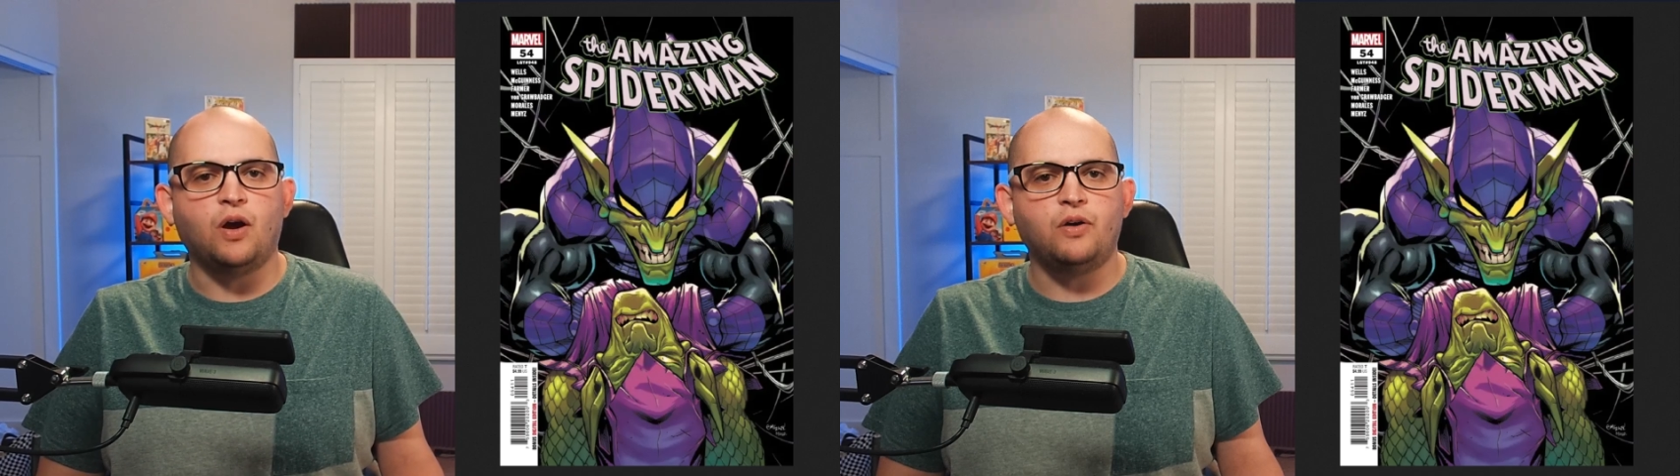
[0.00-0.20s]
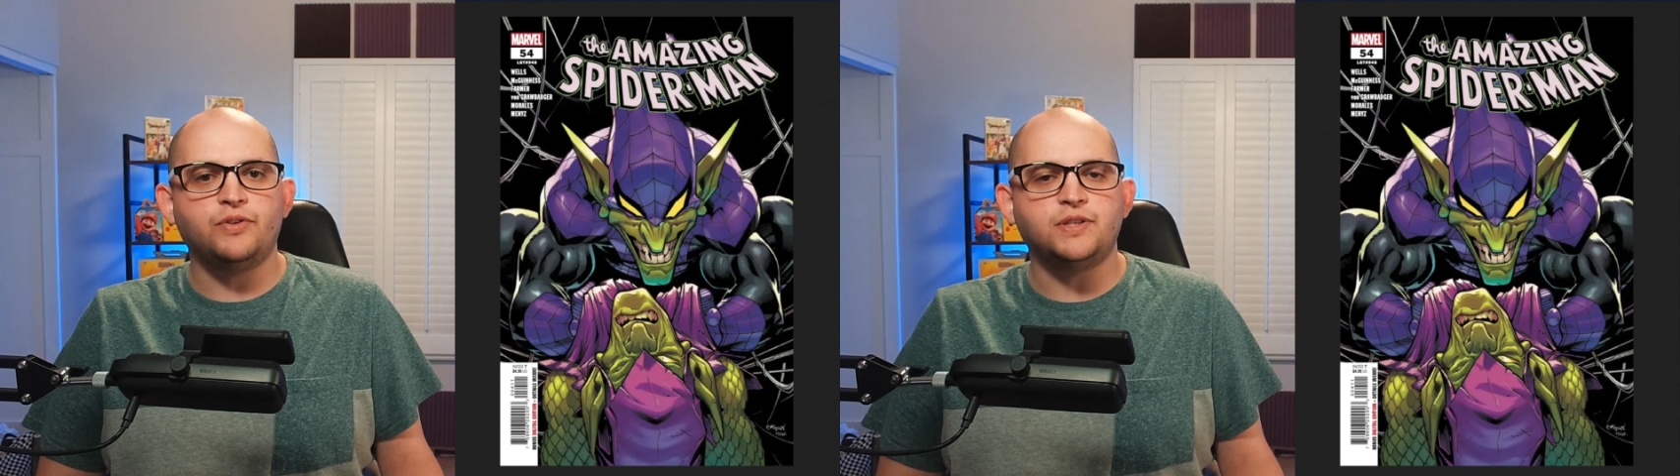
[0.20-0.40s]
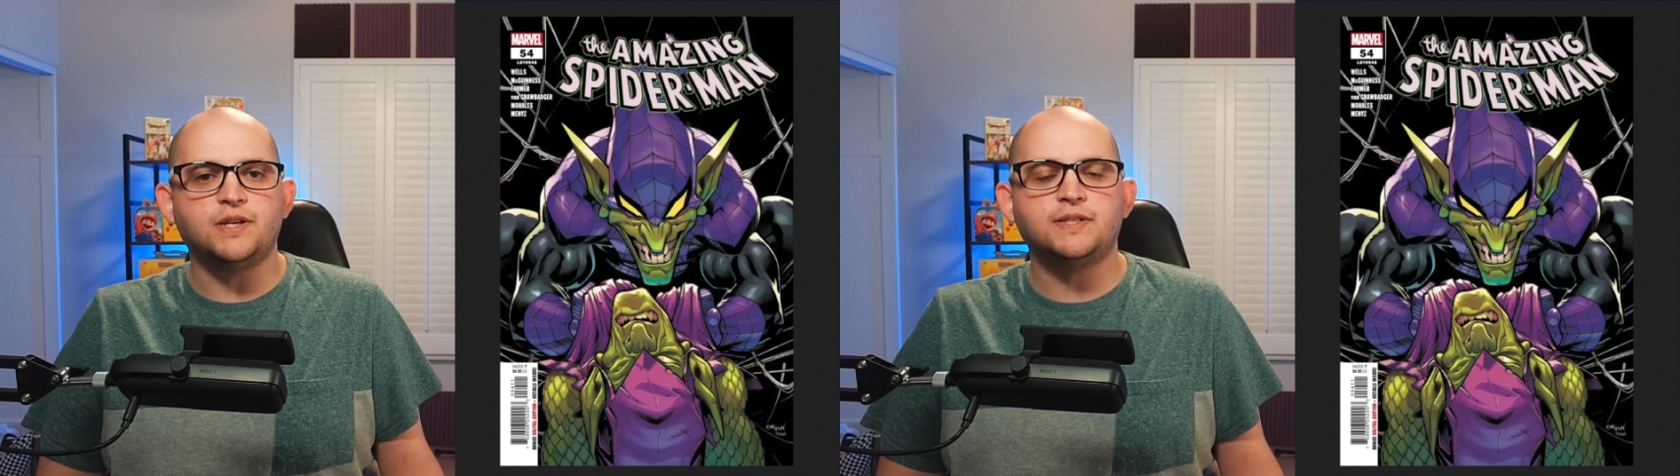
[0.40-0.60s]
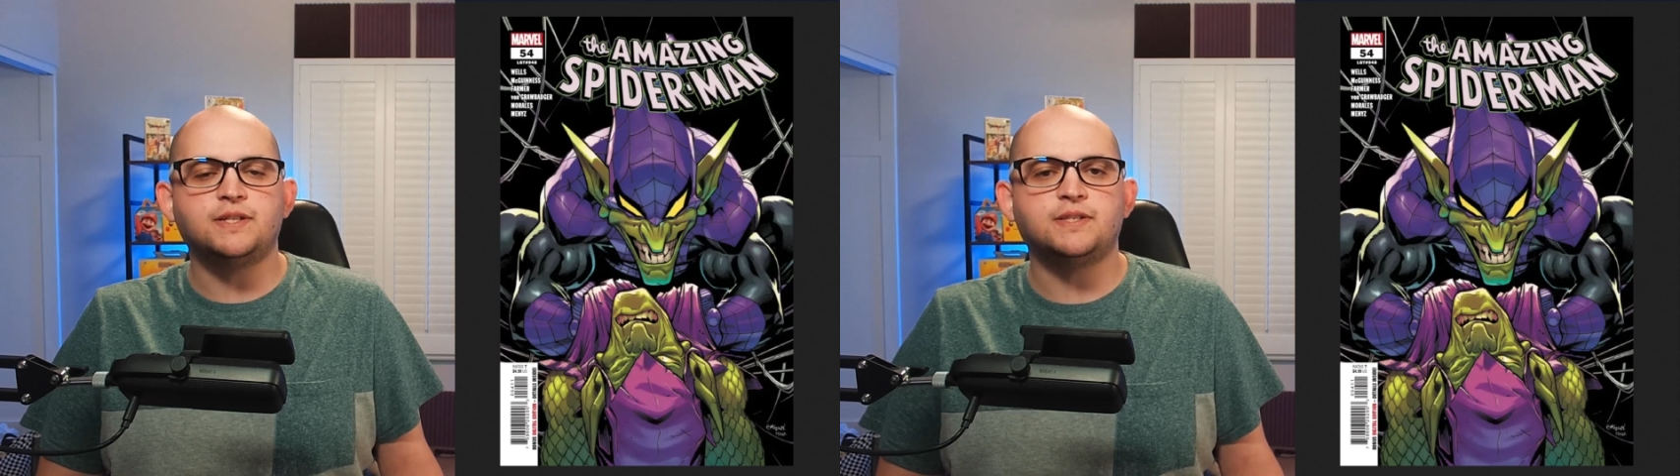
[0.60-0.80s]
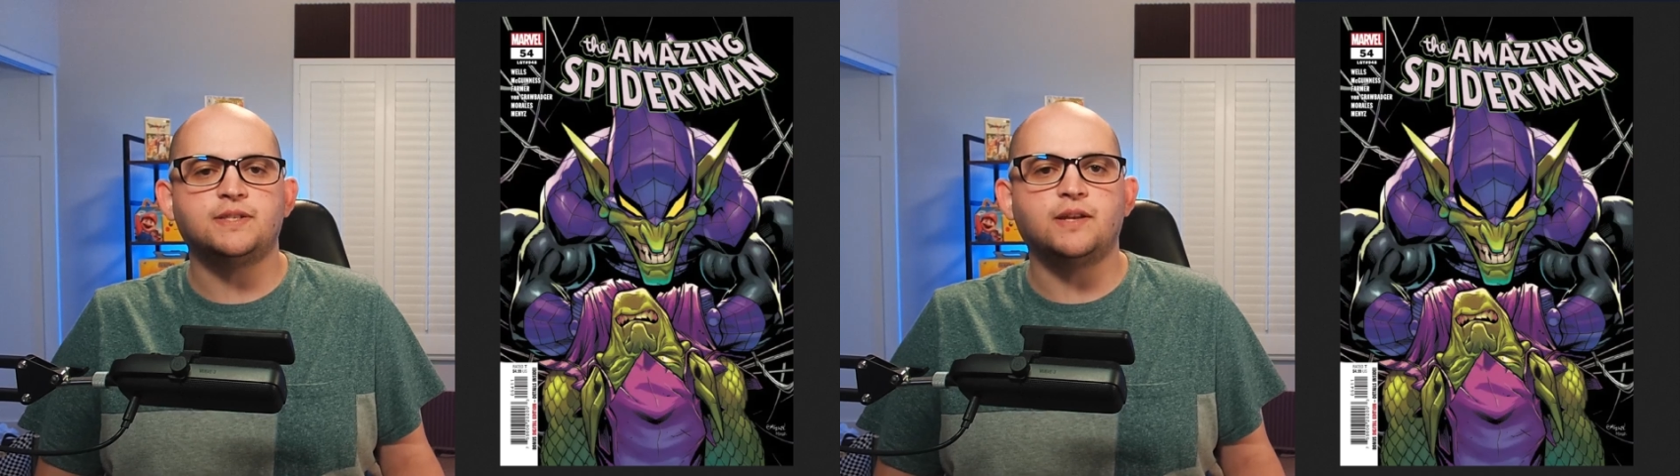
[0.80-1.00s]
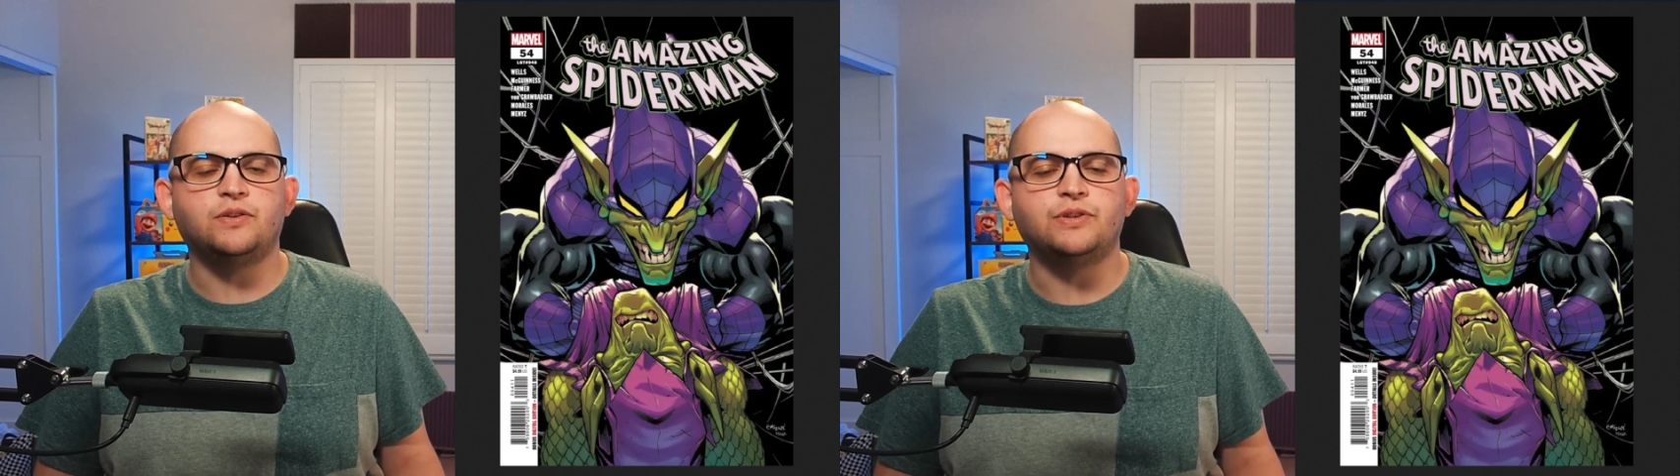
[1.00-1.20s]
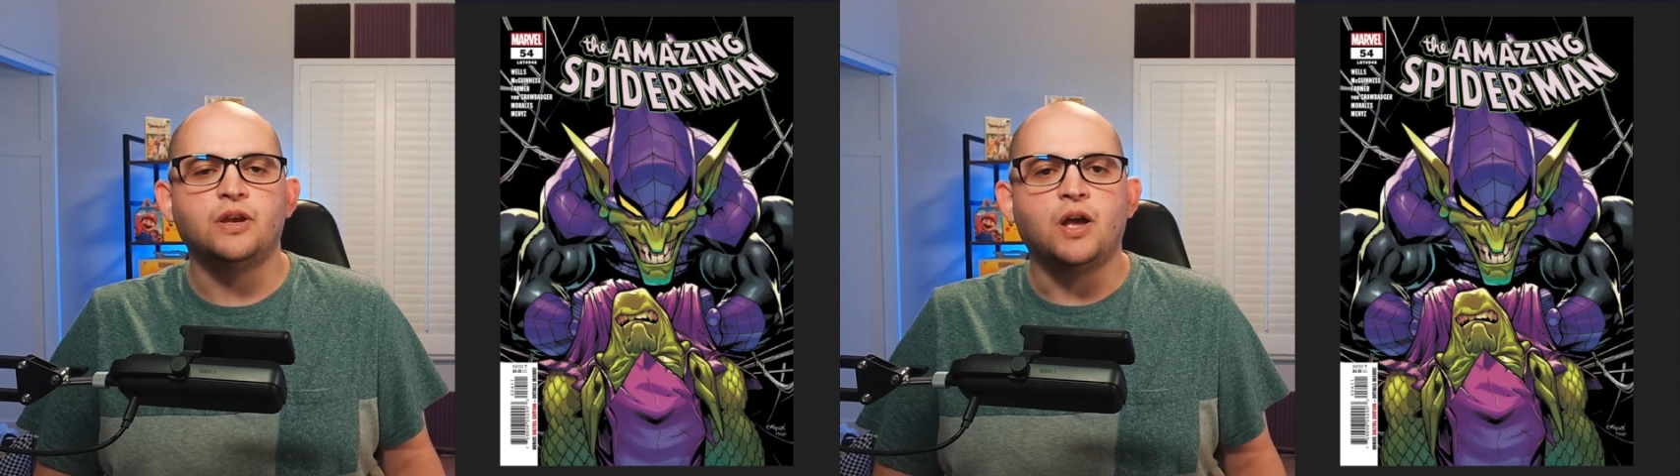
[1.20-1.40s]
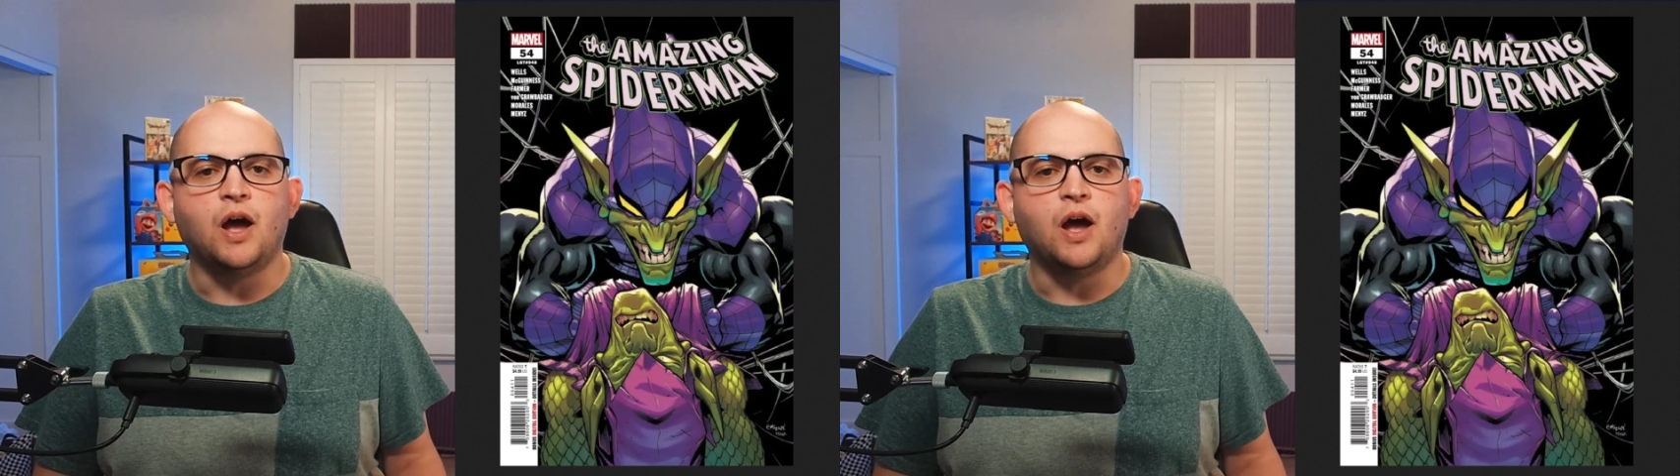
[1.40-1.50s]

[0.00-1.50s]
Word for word: all the dust has settled